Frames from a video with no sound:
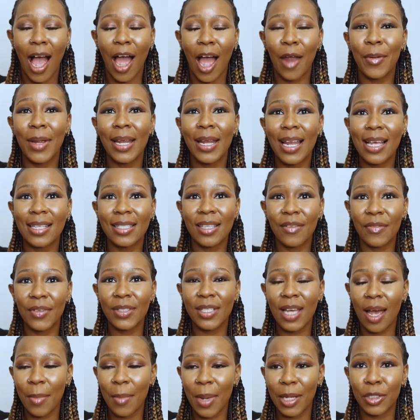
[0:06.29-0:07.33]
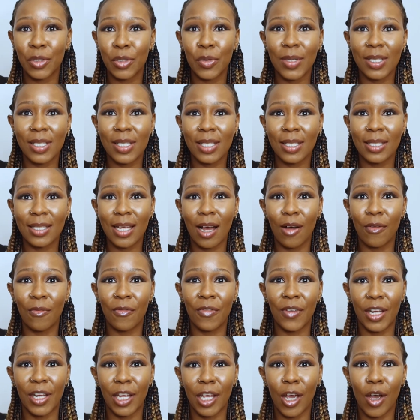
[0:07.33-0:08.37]
I realize every time I do a sit-down
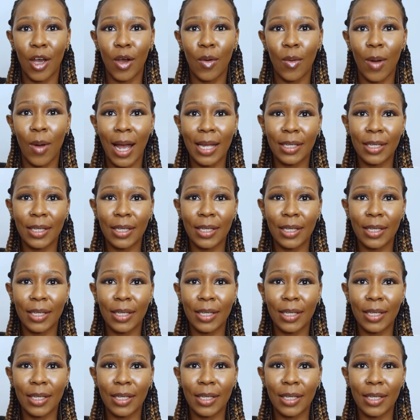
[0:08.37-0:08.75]
video,